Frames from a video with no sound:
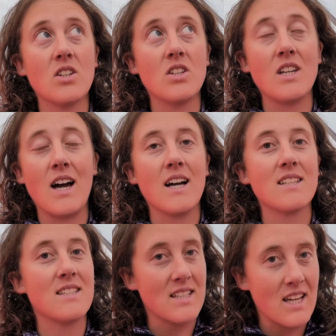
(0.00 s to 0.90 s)
to
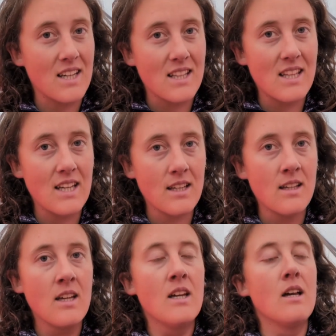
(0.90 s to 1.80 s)
not see
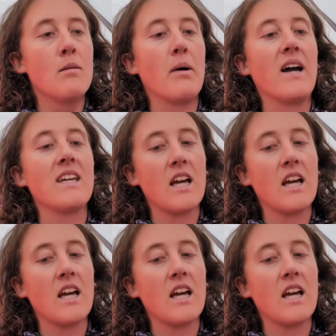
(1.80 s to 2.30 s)
anything. But